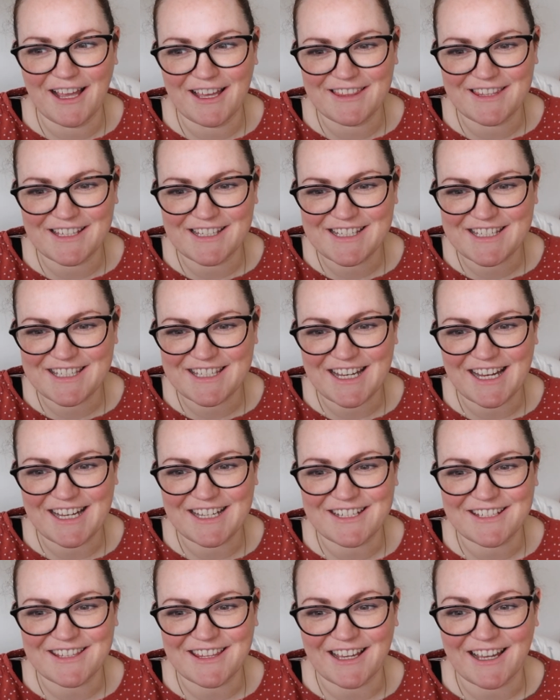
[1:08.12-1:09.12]
at this
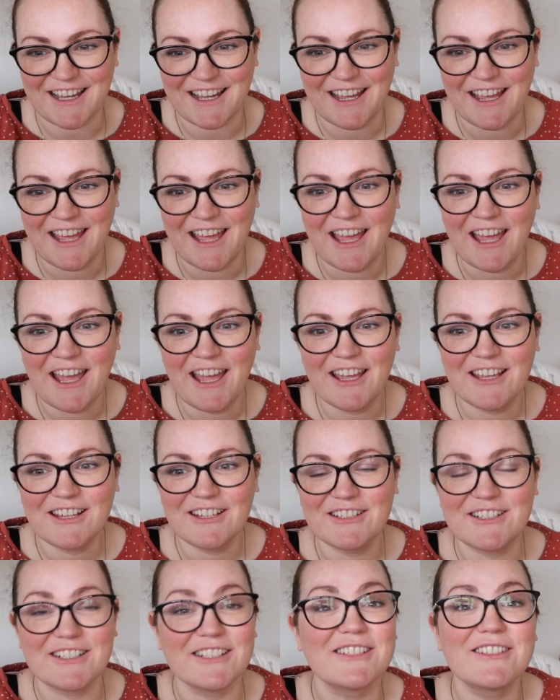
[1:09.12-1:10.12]
stage that
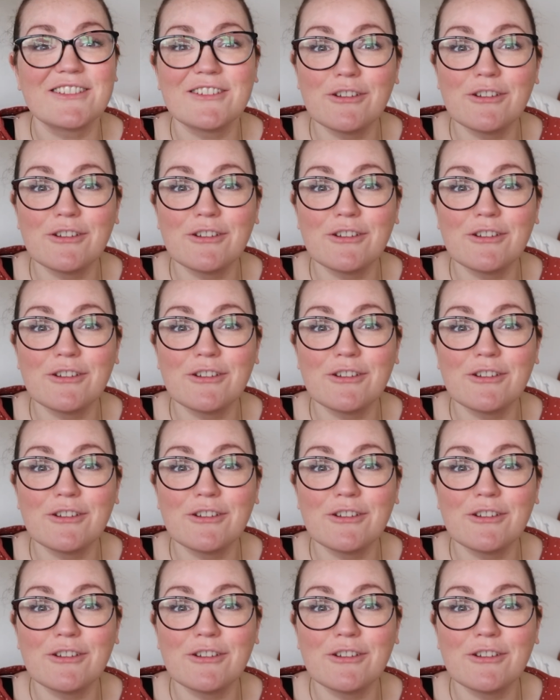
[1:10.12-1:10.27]
you just